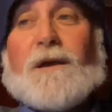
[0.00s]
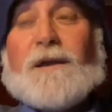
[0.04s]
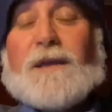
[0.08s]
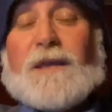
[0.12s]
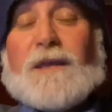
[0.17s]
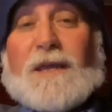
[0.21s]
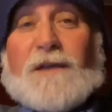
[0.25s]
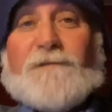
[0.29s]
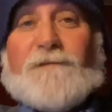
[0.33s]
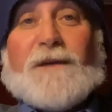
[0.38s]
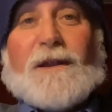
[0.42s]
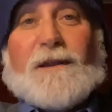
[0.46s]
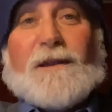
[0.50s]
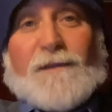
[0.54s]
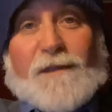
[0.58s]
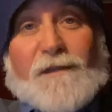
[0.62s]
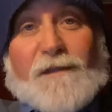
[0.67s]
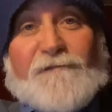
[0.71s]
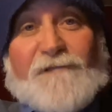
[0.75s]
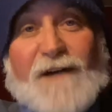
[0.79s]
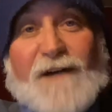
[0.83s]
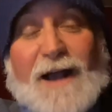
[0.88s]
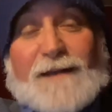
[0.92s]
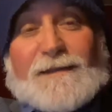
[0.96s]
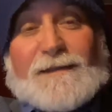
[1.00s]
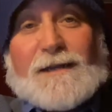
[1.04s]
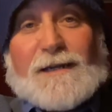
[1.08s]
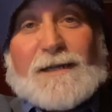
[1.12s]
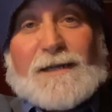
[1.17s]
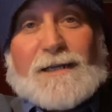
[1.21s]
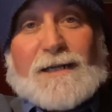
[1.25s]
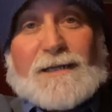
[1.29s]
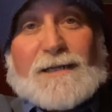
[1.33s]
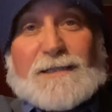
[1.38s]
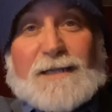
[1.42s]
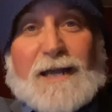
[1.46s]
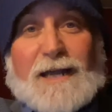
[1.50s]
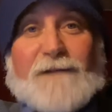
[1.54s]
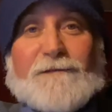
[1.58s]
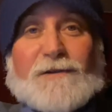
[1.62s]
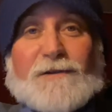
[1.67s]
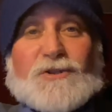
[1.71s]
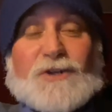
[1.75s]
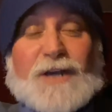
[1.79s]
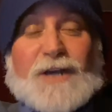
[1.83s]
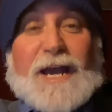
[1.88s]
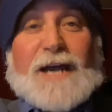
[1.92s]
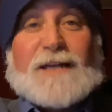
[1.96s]
even the fact that it does have a
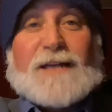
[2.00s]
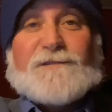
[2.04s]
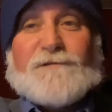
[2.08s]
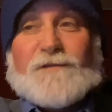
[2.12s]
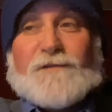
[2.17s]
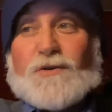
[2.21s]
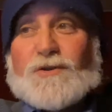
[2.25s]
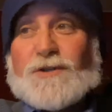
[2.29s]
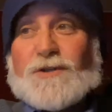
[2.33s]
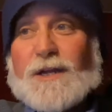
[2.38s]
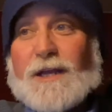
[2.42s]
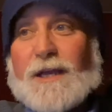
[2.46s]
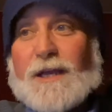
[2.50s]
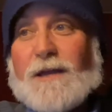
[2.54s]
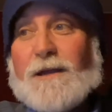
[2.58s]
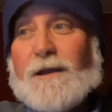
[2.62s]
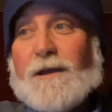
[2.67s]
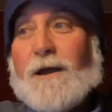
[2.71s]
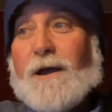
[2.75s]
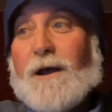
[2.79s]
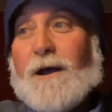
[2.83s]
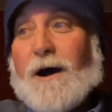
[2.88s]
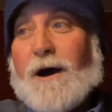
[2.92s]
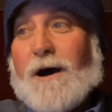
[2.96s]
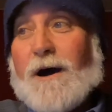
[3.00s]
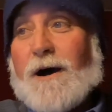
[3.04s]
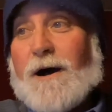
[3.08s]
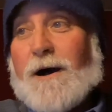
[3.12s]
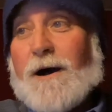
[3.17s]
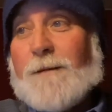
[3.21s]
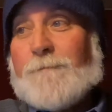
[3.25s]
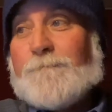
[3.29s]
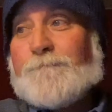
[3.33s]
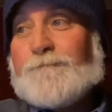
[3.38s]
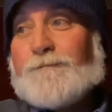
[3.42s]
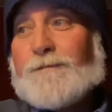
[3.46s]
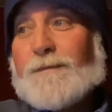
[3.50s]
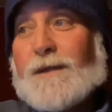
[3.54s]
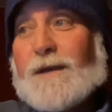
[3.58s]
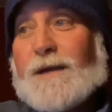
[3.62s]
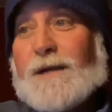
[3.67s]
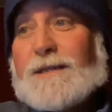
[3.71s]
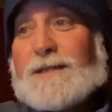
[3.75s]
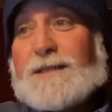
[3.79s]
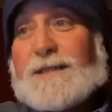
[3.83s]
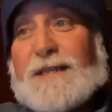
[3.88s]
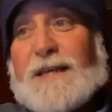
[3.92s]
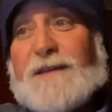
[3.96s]
jazz fusiony. Um,
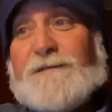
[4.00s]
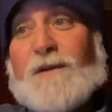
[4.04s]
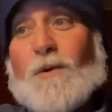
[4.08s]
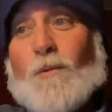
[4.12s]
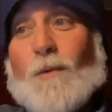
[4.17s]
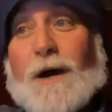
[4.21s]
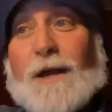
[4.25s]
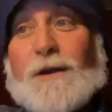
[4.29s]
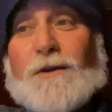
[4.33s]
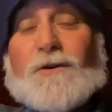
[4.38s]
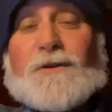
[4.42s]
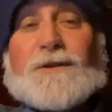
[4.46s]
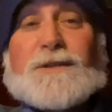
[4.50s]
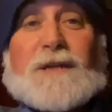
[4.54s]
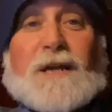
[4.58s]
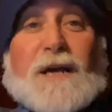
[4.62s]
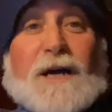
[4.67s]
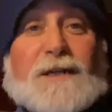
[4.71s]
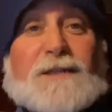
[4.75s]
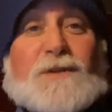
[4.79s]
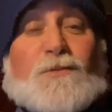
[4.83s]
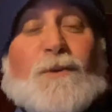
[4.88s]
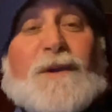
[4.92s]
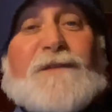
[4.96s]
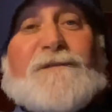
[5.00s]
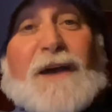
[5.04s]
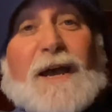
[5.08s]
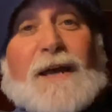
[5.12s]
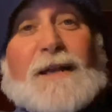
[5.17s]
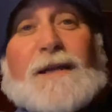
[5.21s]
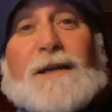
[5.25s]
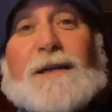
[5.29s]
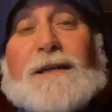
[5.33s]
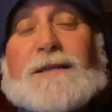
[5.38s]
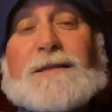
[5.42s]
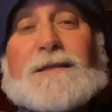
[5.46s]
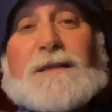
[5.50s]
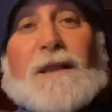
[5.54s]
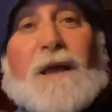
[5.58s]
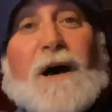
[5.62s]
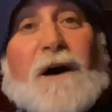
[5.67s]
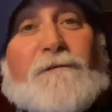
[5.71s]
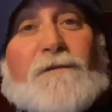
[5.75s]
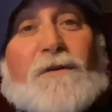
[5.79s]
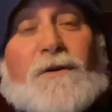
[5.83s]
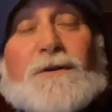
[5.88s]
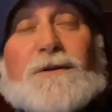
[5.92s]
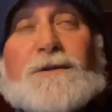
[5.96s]
Stevie Wonder's "Cause We've Ended as
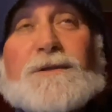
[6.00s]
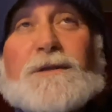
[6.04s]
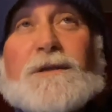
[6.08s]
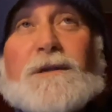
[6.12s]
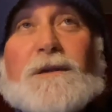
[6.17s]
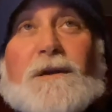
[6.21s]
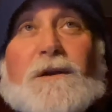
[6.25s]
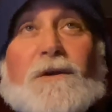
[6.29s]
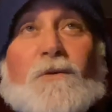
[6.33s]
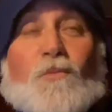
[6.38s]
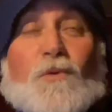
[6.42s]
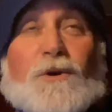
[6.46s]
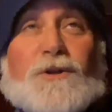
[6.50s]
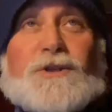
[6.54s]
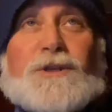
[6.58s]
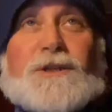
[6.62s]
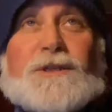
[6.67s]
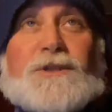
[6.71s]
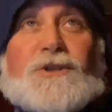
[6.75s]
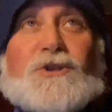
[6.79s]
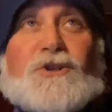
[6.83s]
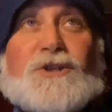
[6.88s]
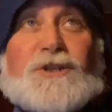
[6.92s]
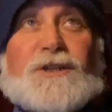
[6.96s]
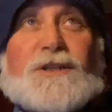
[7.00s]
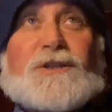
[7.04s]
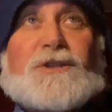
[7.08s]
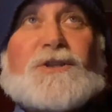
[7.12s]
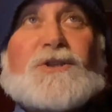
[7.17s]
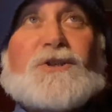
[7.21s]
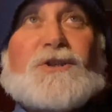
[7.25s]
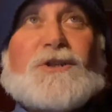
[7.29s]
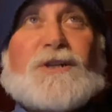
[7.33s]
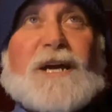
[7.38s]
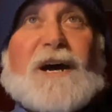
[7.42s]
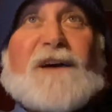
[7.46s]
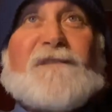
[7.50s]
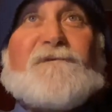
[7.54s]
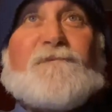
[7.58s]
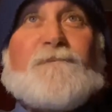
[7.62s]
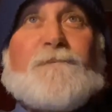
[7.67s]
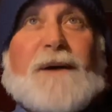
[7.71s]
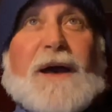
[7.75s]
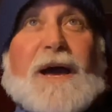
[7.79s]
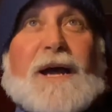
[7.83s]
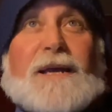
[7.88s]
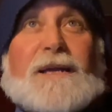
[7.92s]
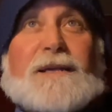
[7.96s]
Lovers," which is just Jeff
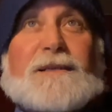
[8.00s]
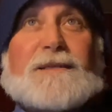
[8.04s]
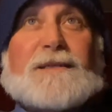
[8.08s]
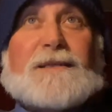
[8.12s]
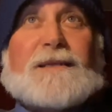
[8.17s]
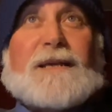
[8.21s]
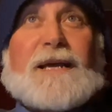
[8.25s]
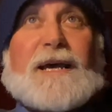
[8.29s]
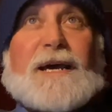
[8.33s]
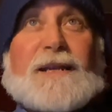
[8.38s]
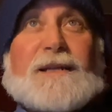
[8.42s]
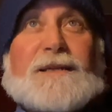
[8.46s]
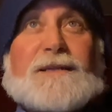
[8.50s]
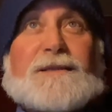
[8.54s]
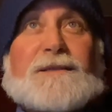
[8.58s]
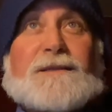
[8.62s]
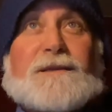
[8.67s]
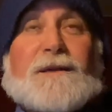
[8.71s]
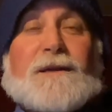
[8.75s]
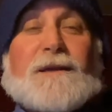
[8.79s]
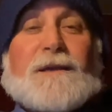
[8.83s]
Beck as, at his